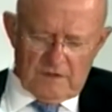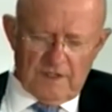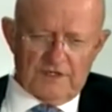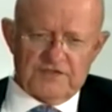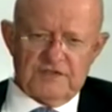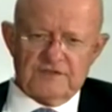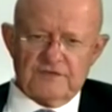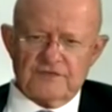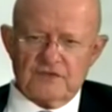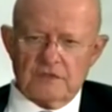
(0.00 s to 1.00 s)
legacies
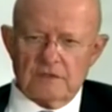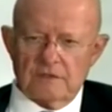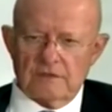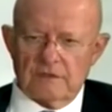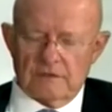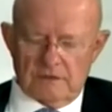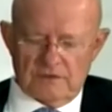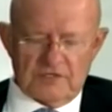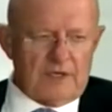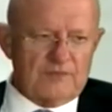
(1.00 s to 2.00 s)
of a
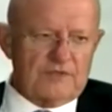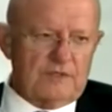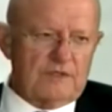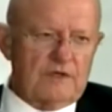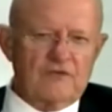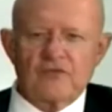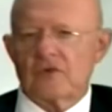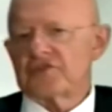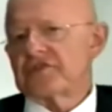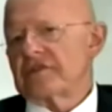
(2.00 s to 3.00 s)
long time in the Air
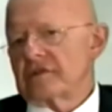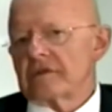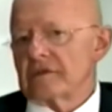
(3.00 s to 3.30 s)
Force